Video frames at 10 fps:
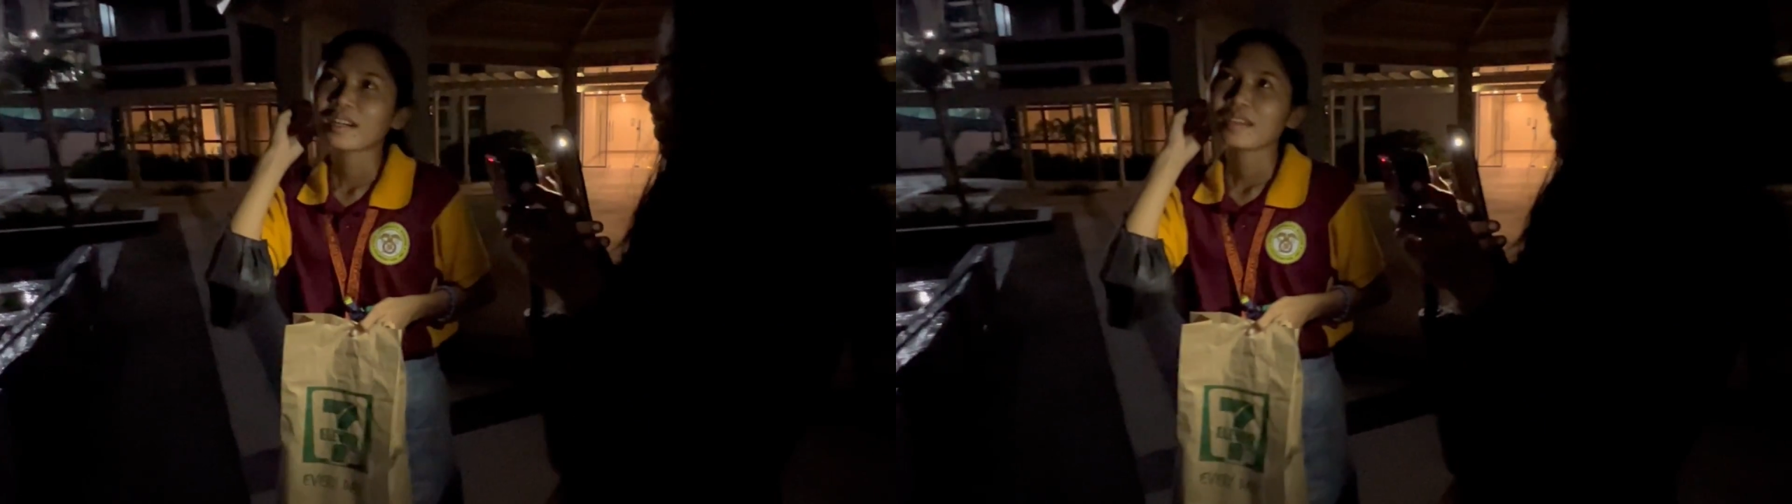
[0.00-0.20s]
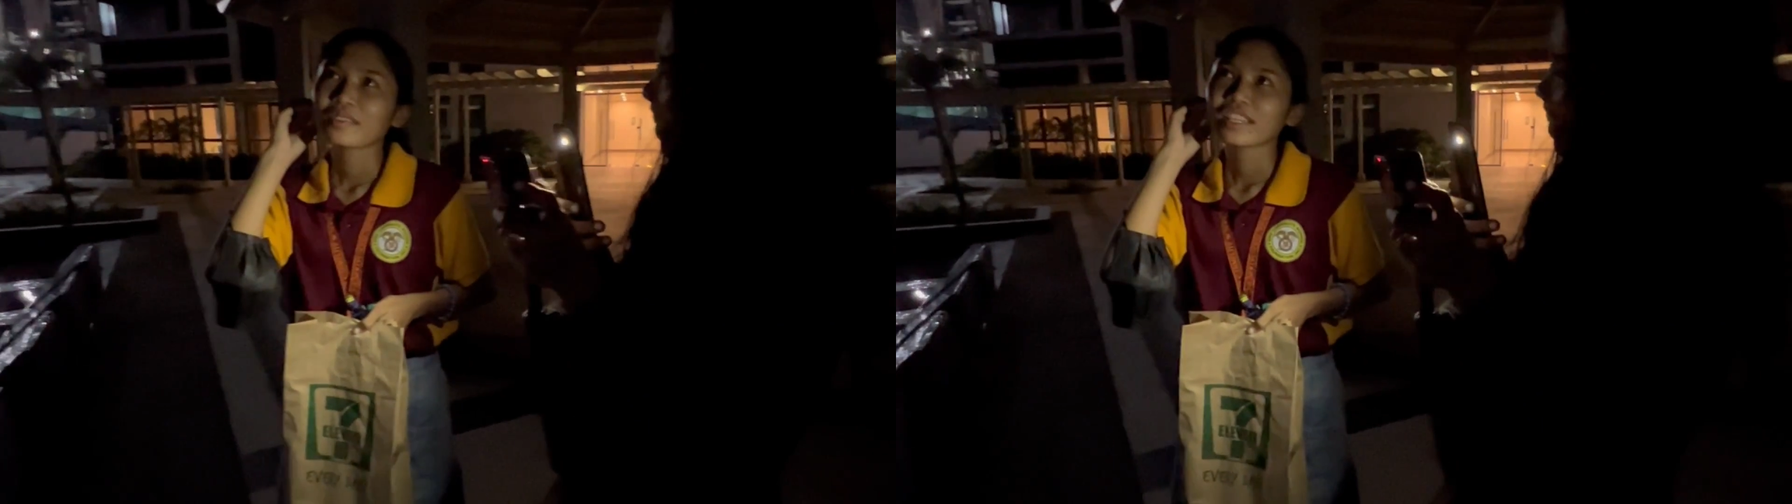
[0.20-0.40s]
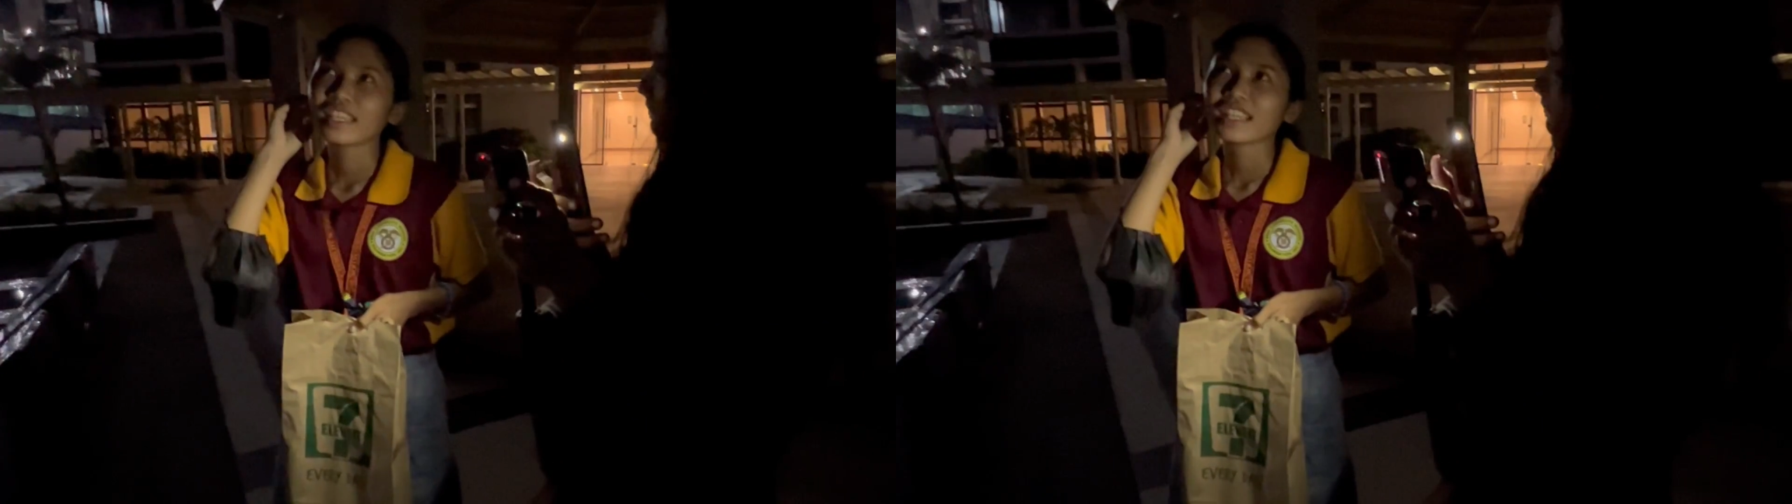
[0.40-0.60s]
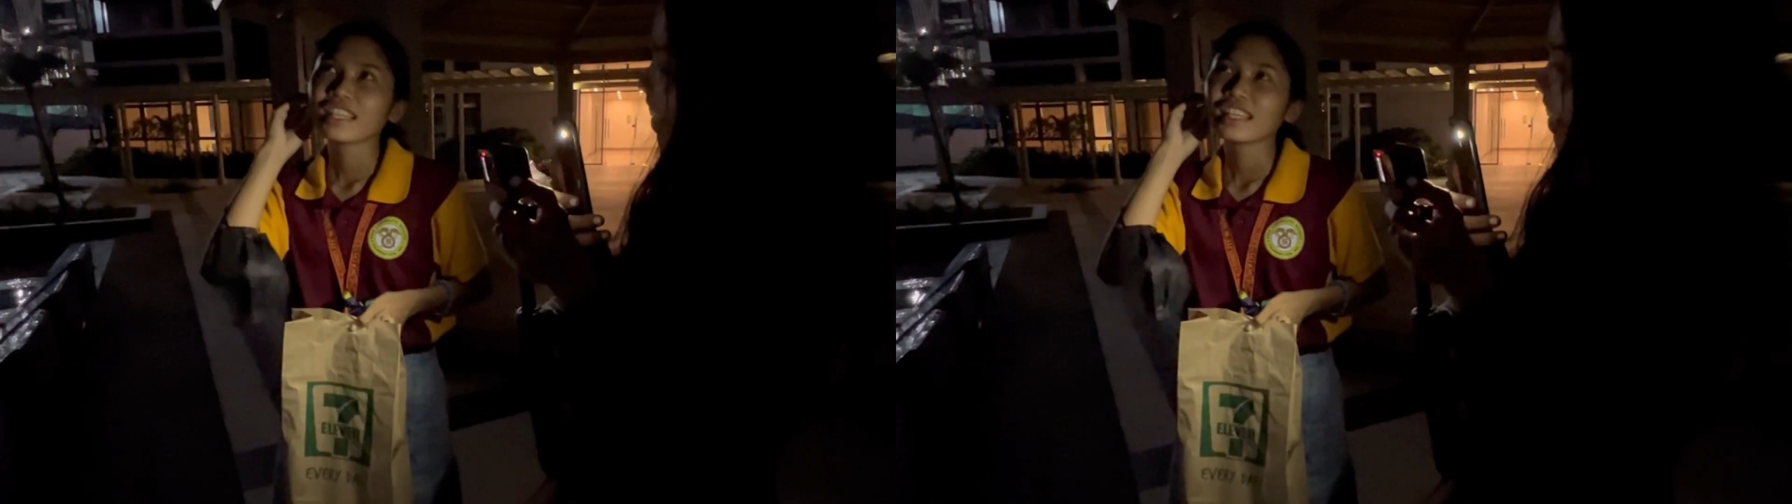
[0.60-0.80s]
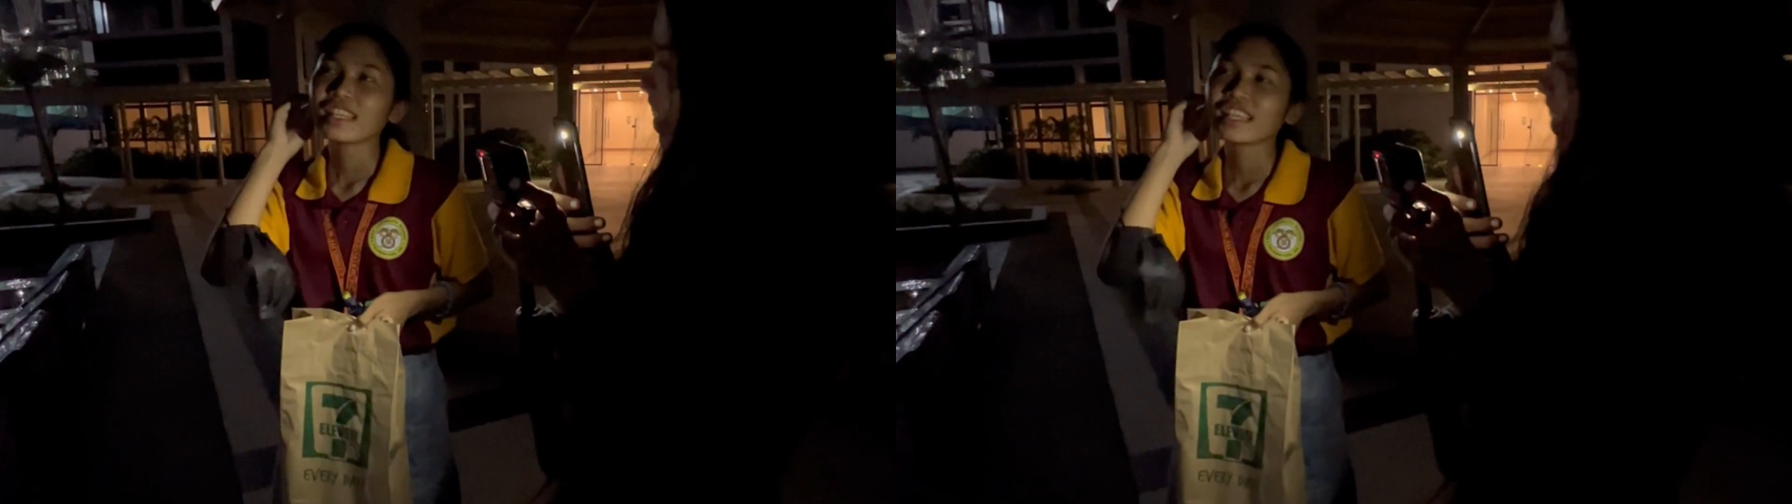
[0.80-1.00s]

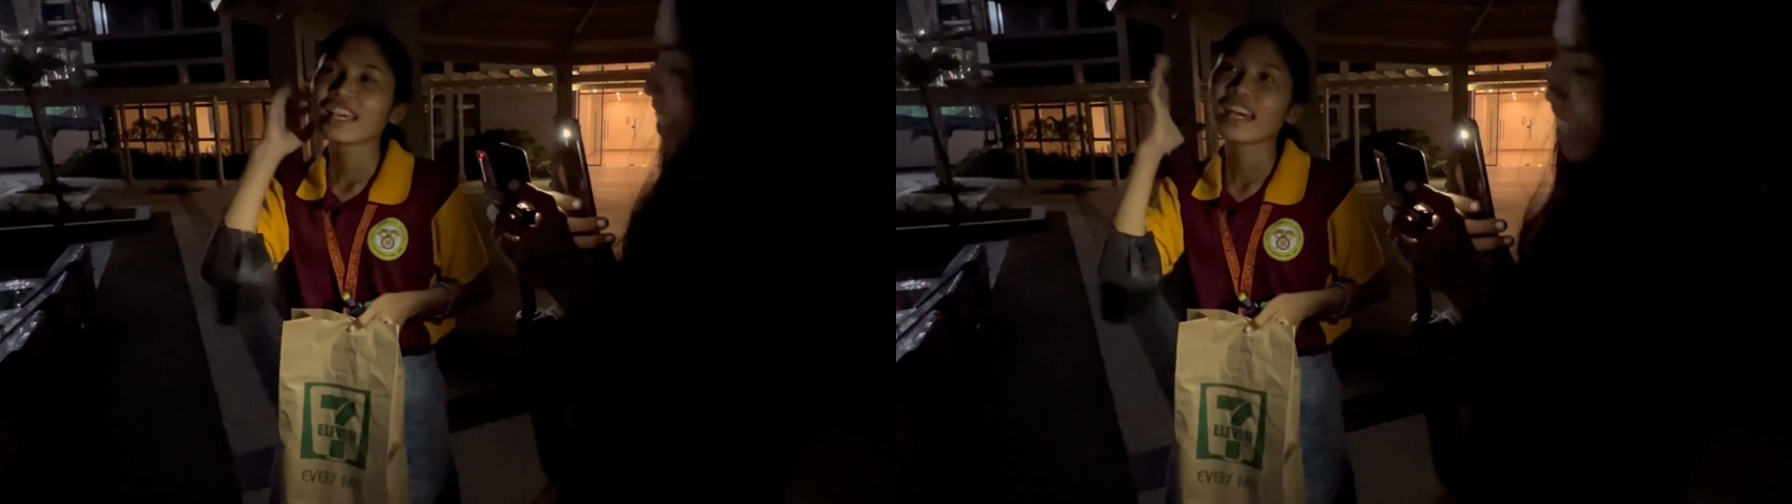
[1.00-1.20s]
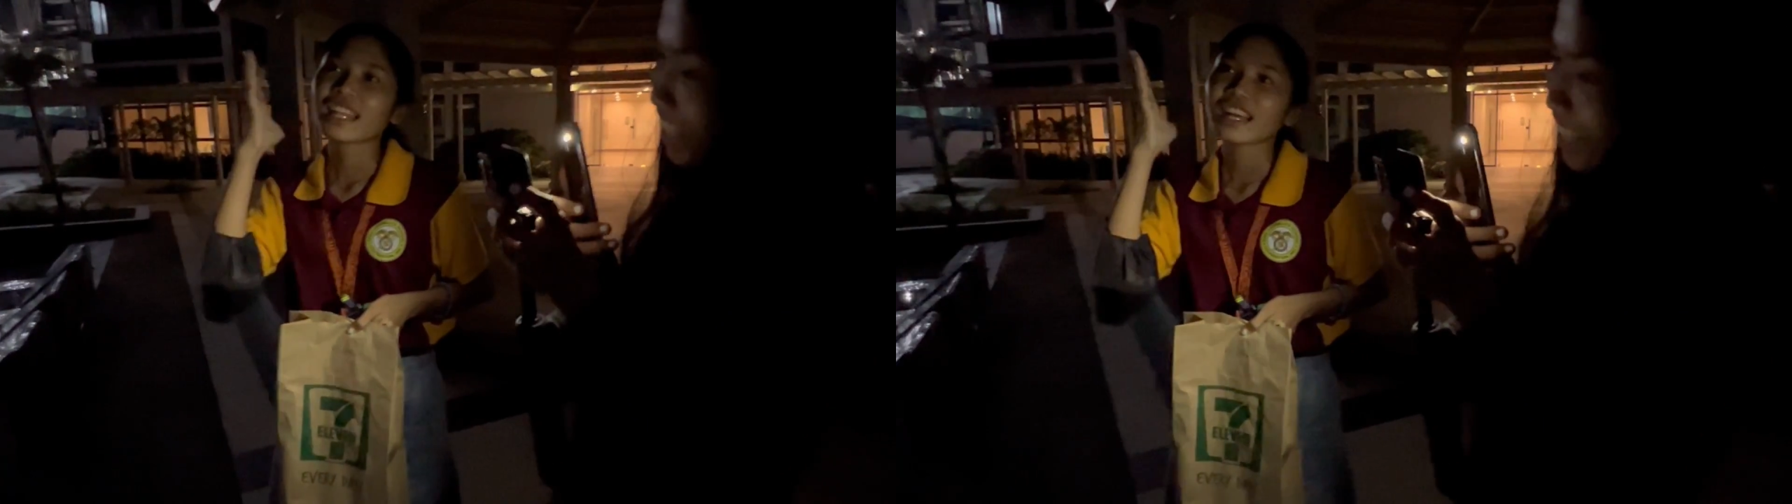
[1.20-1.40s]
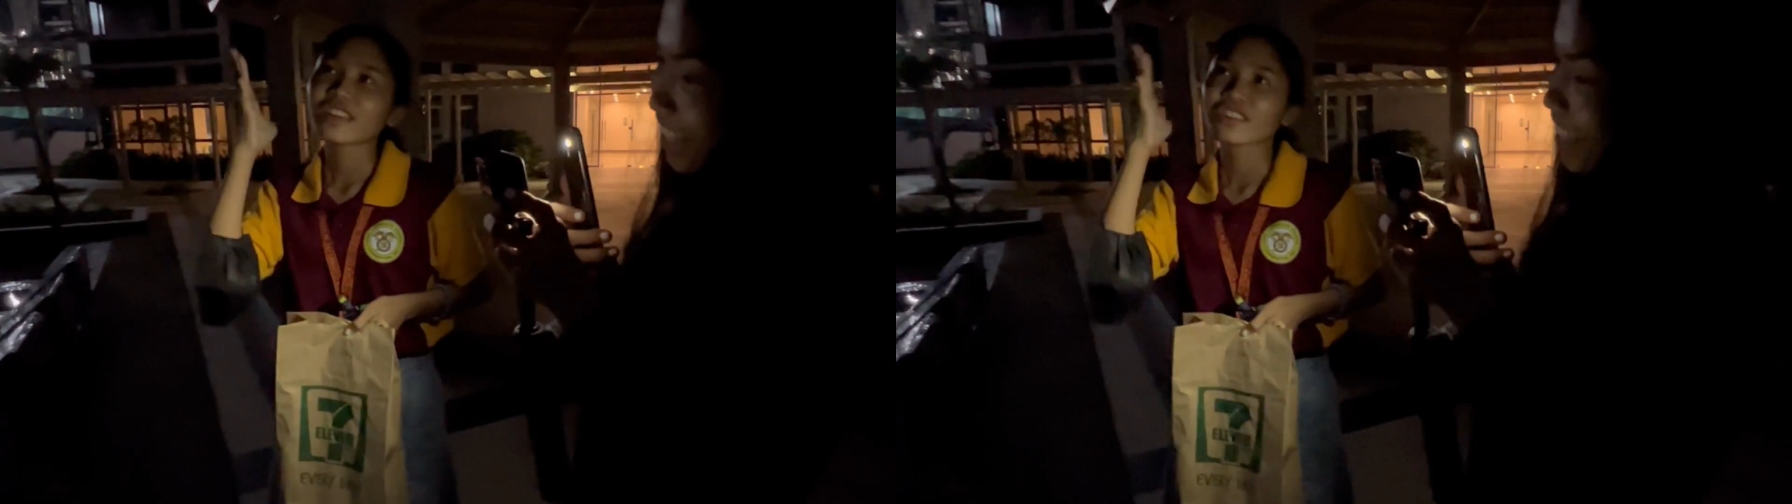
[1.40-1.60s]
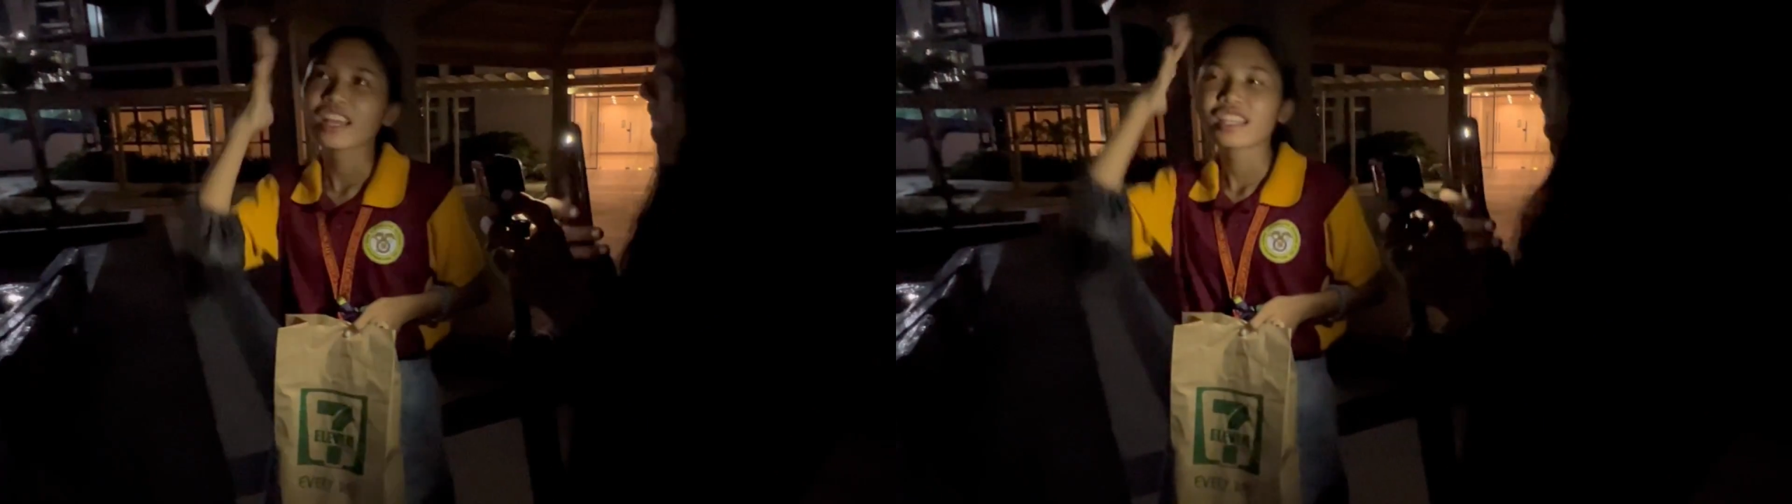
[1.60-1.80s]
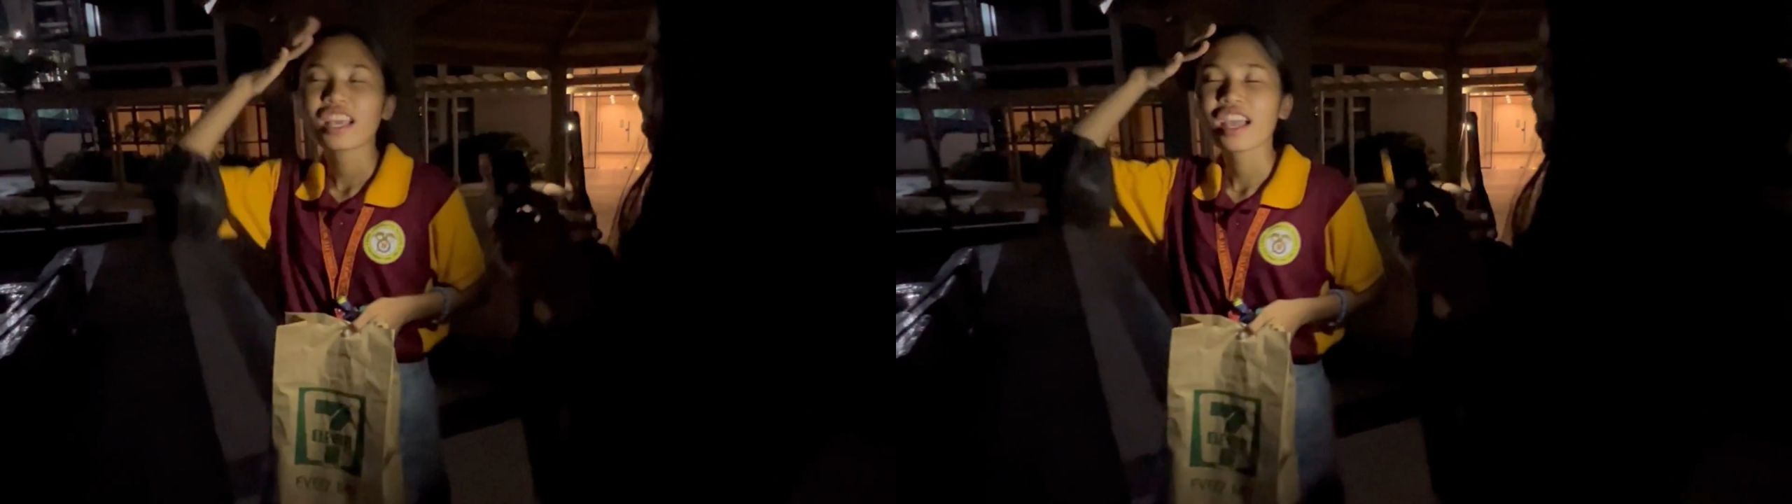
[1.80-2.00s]
He had a
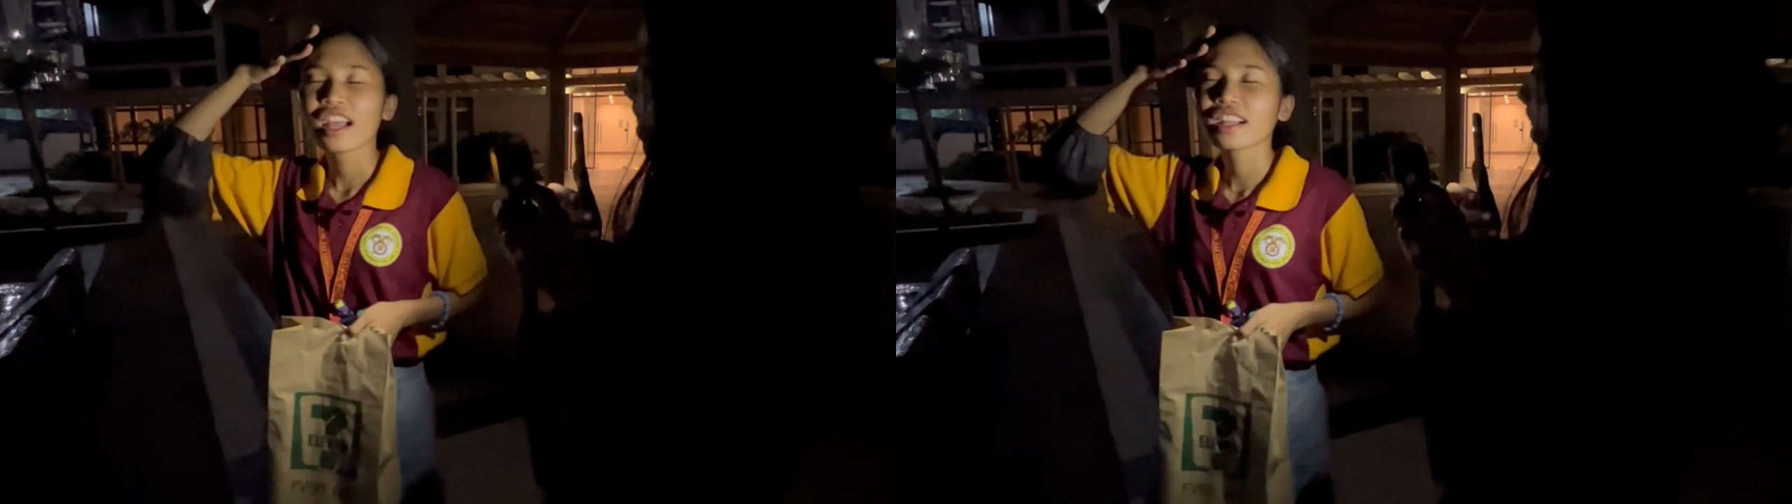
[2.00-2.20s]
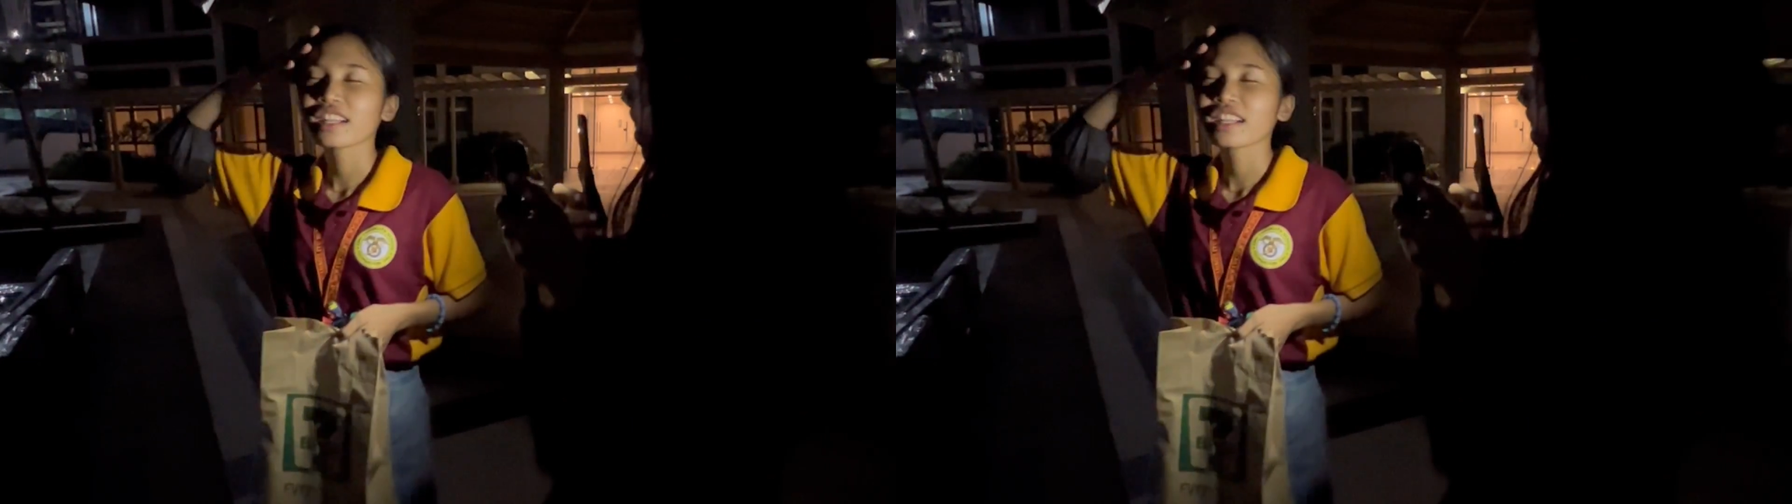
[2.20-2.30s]
red hair